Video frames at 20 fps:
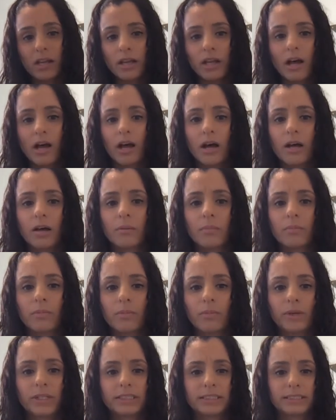um,
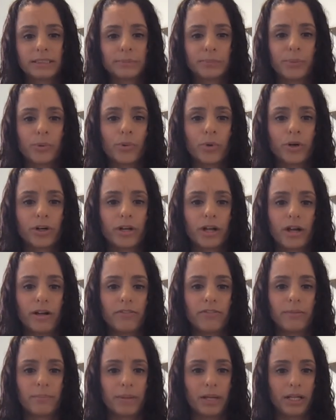with support
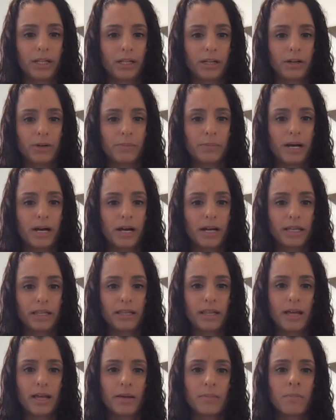of a pillow behind
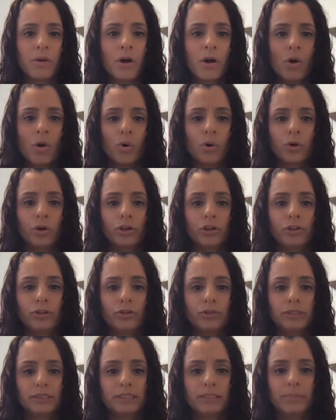them, or
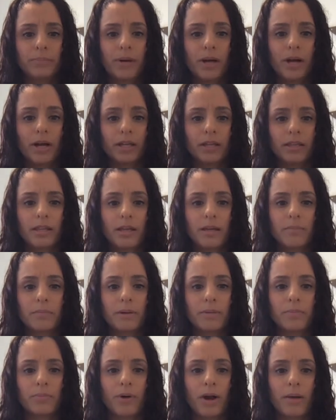you sit behind them
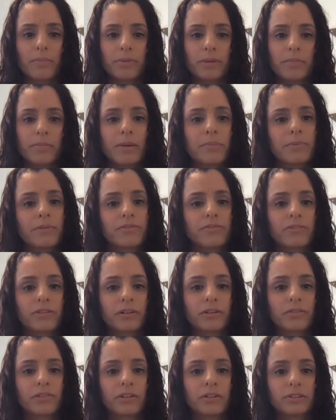and prop them up in front
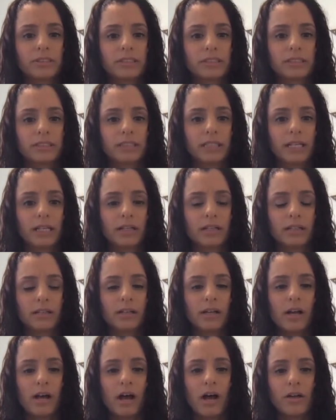of you to sit
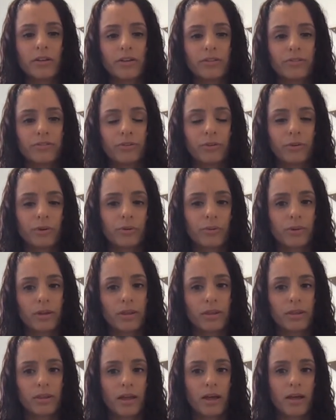on the floor
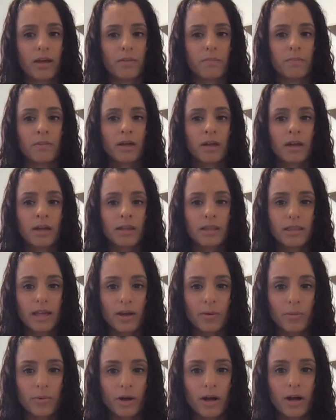with them.
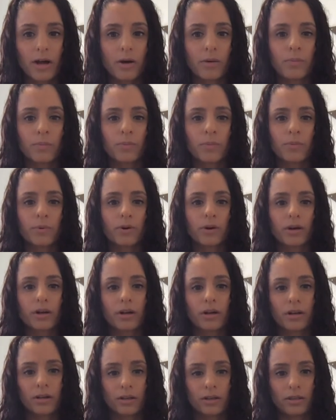That will help work
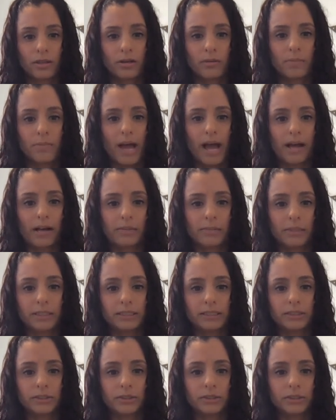their back
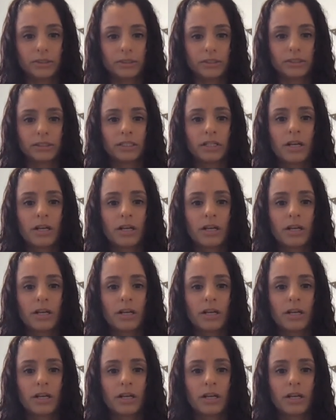muscles.